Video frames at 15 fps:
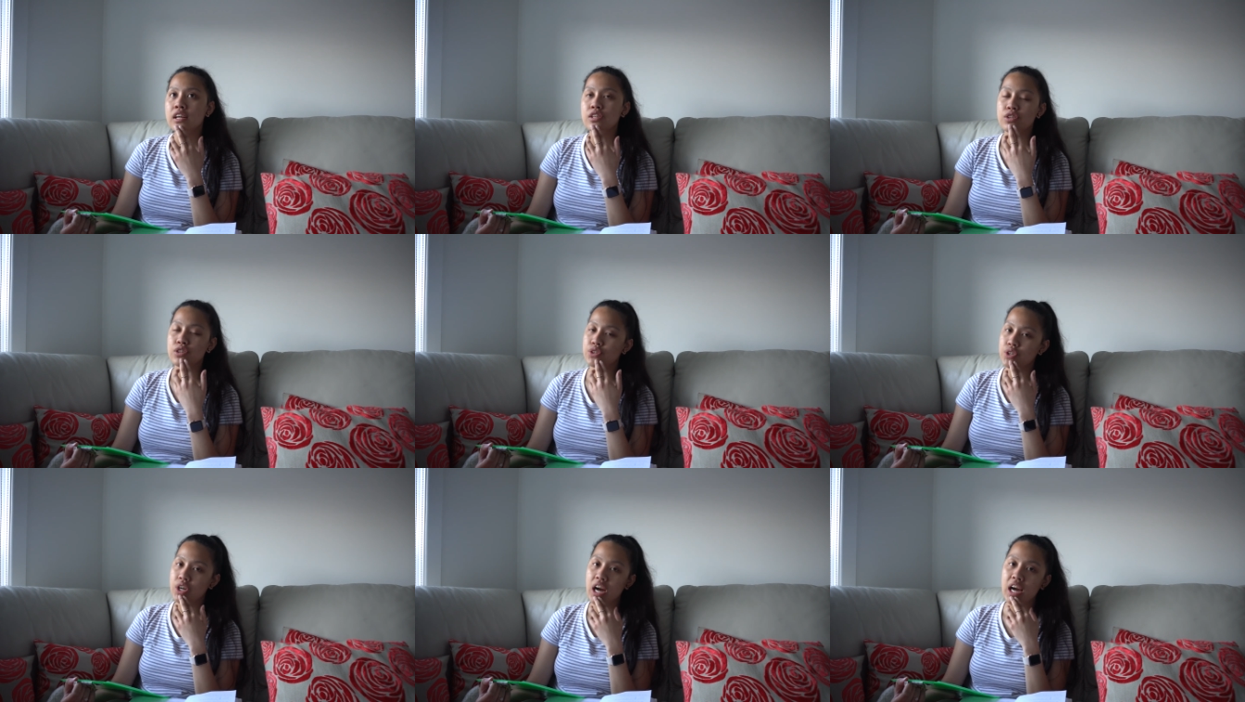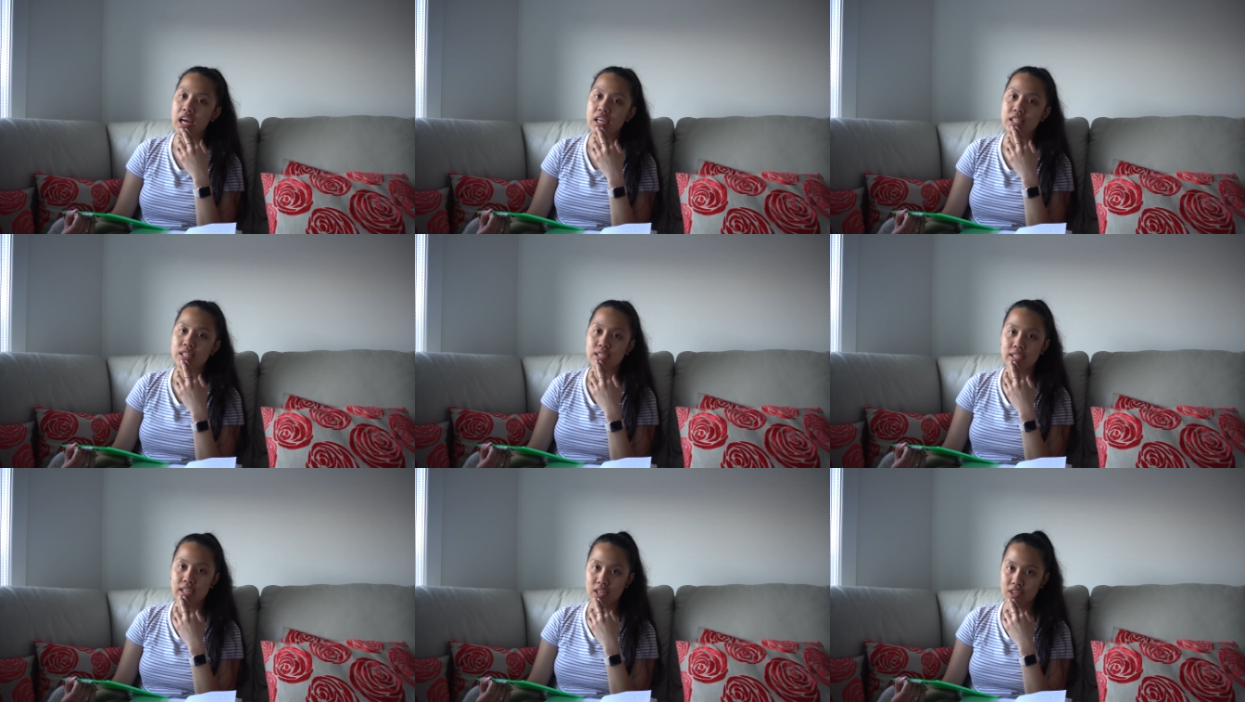to try
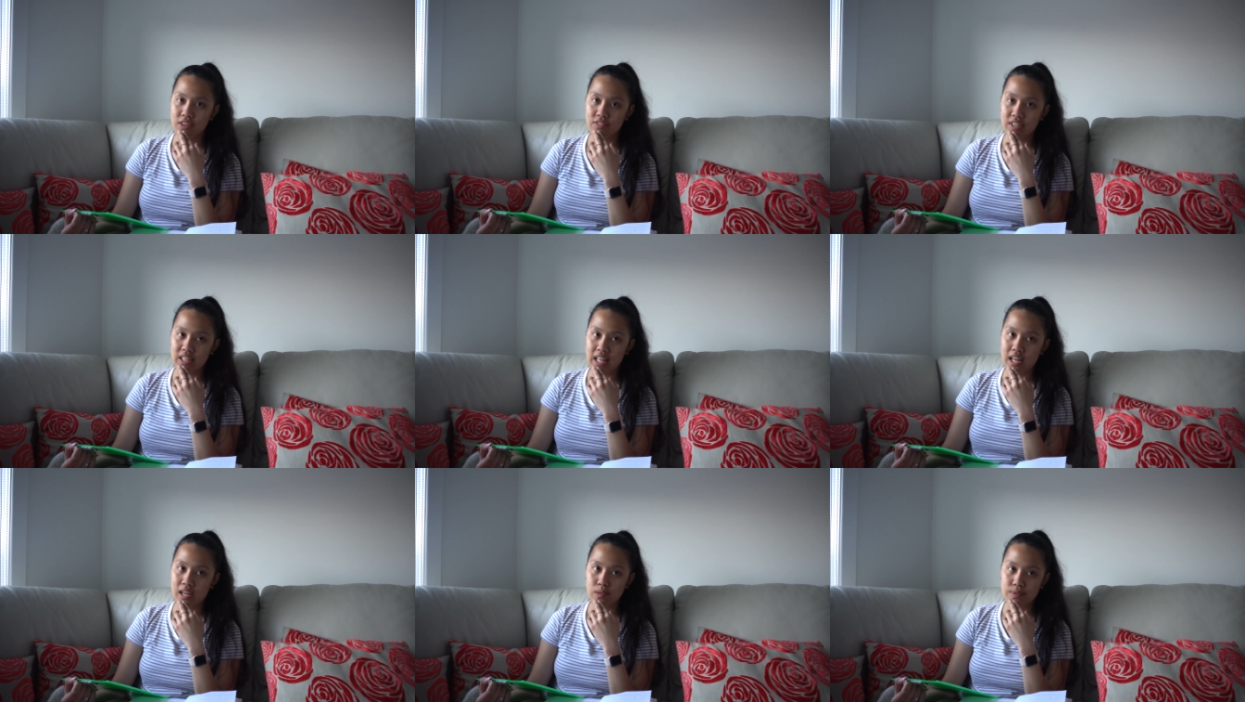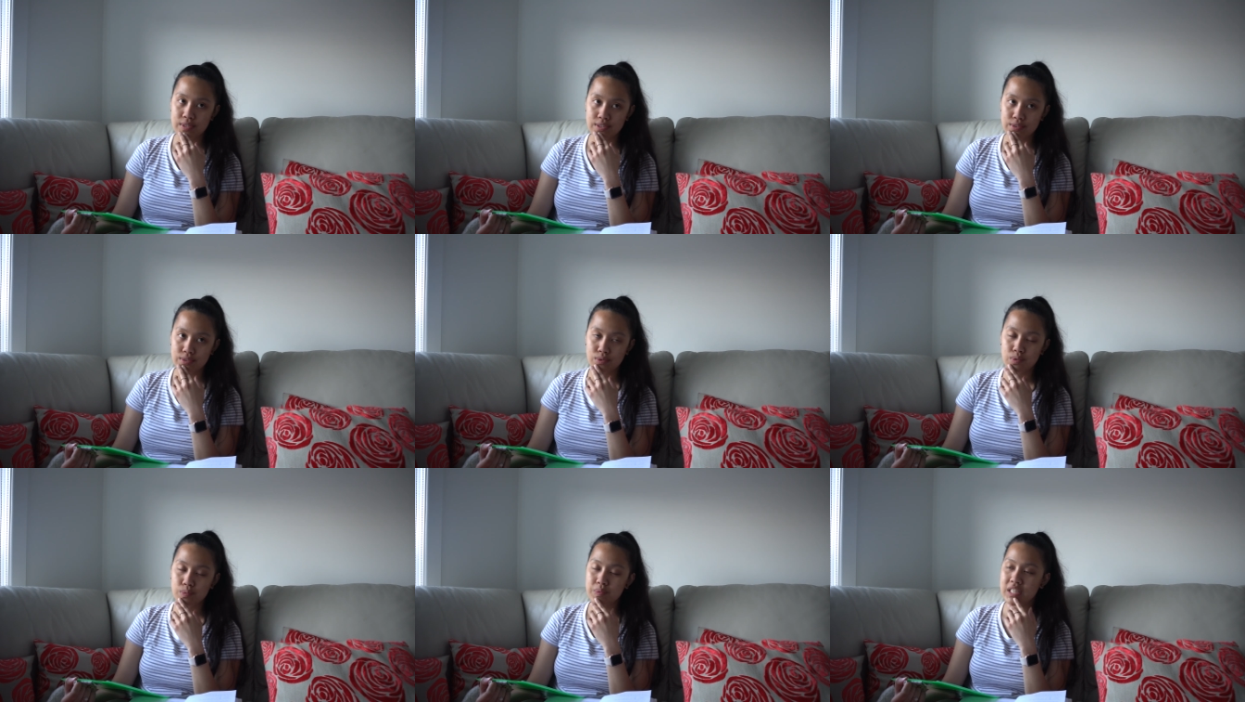to get over that
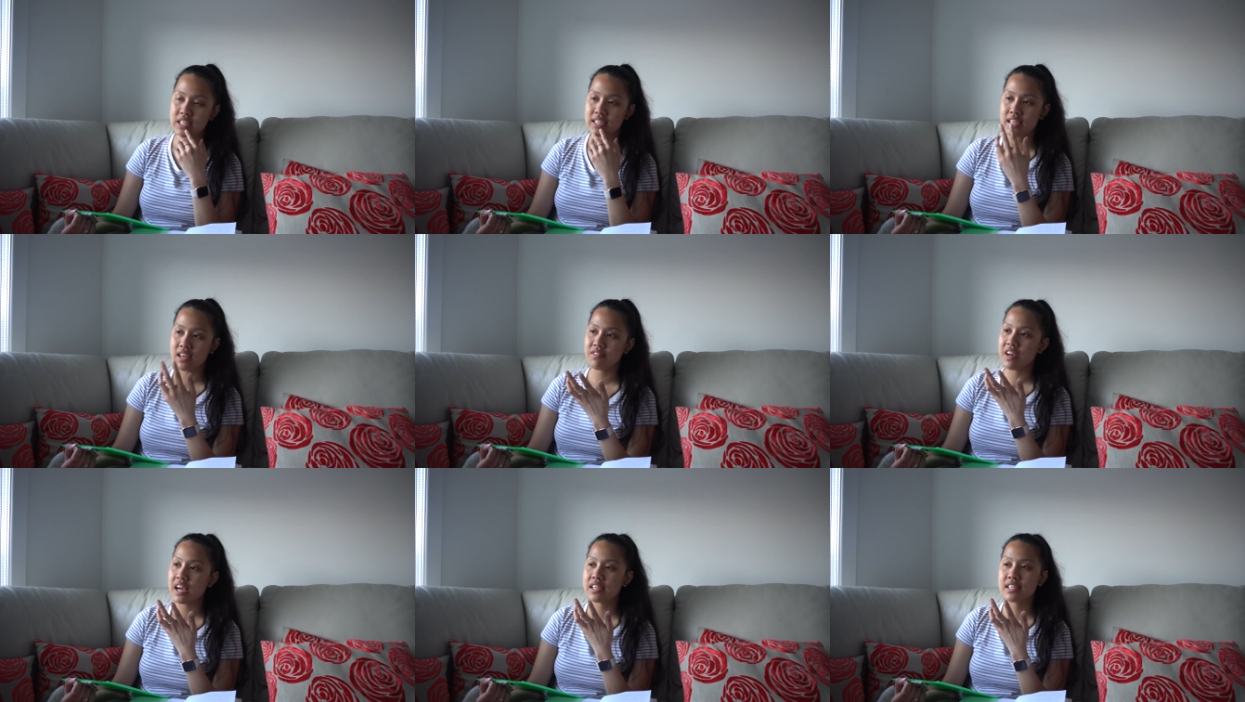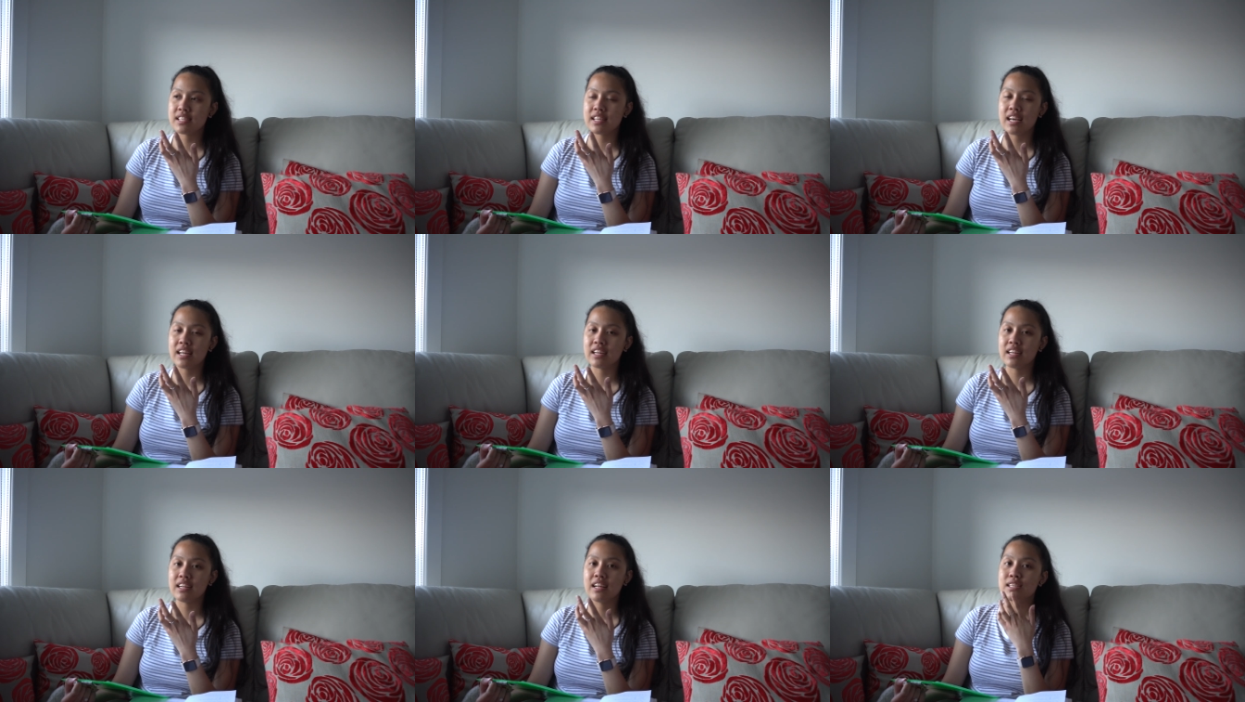obstacle would be to get
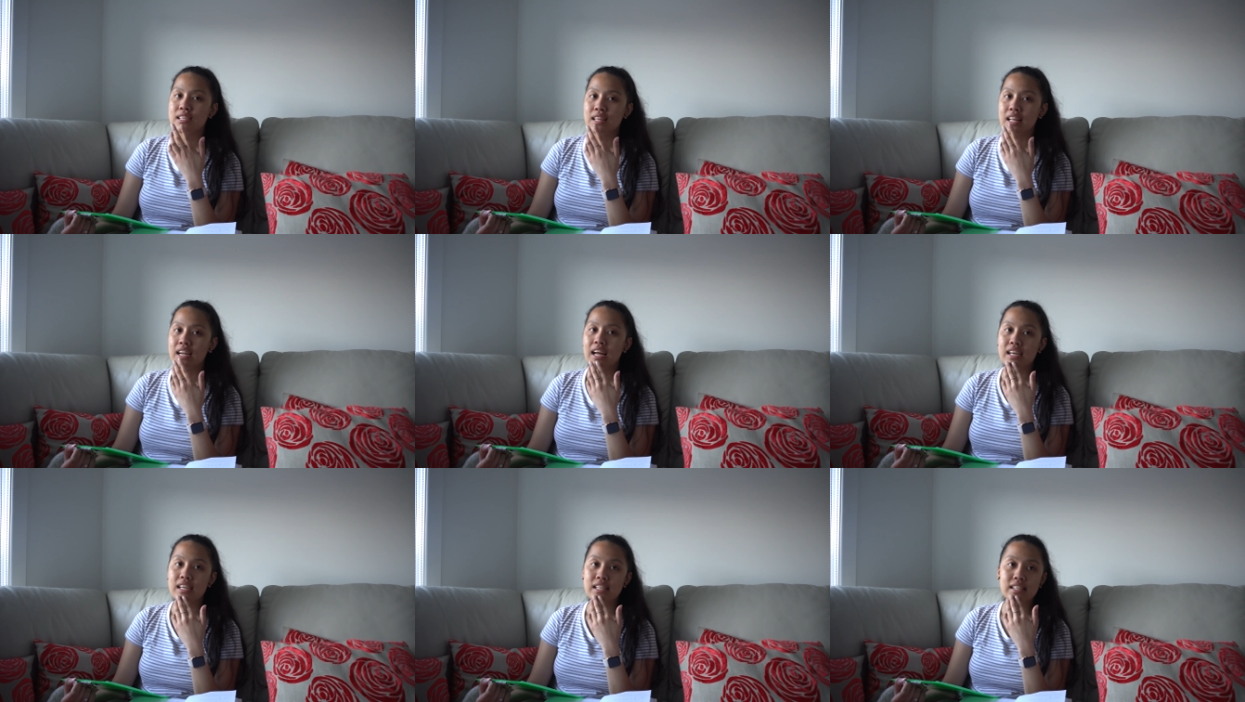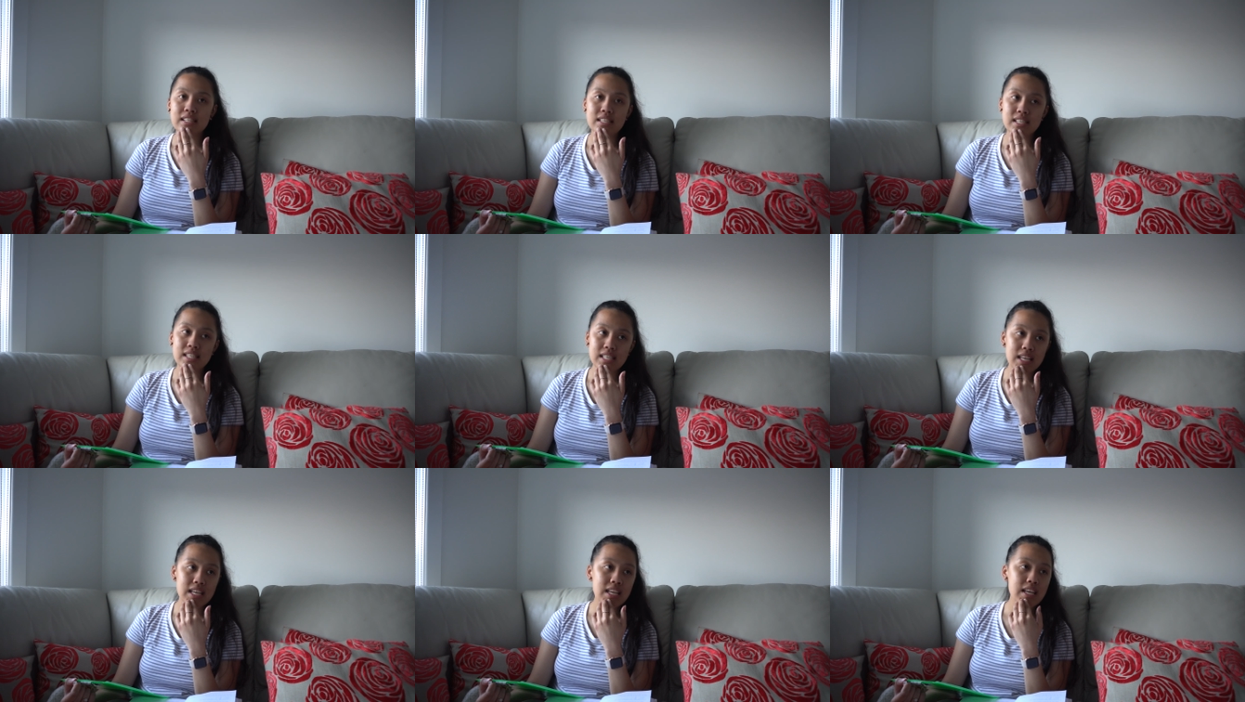vaccinated, so then I can
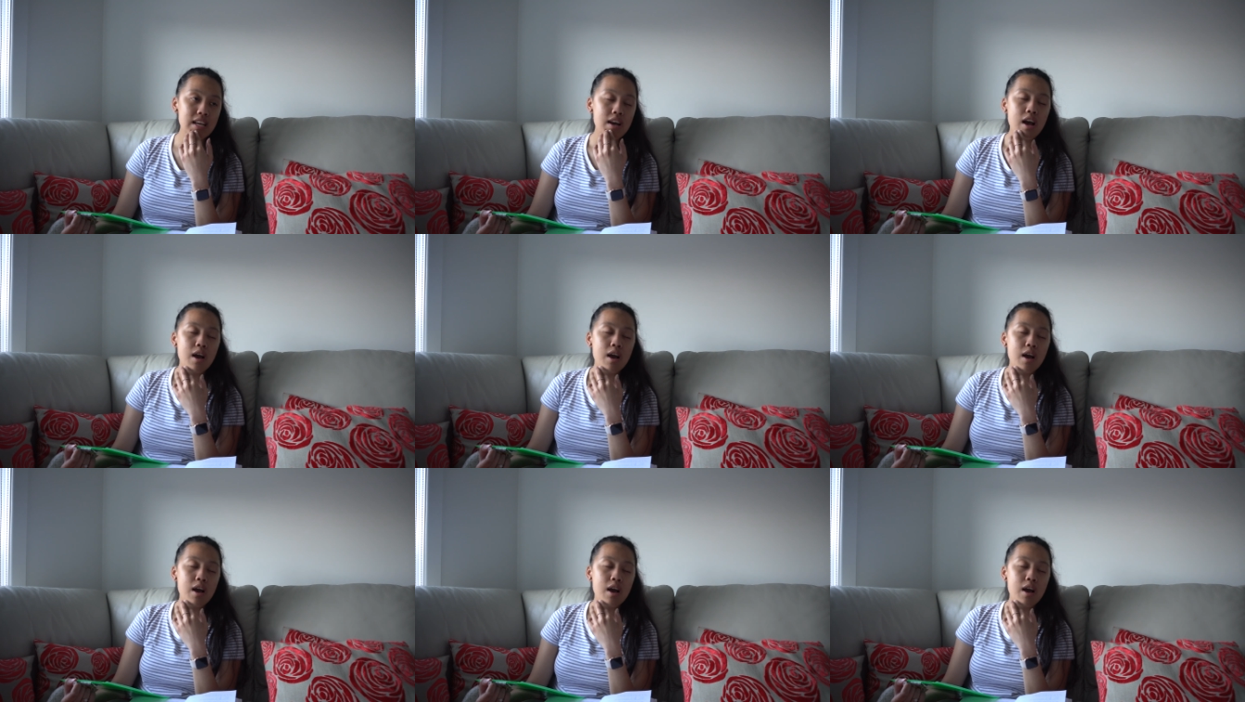see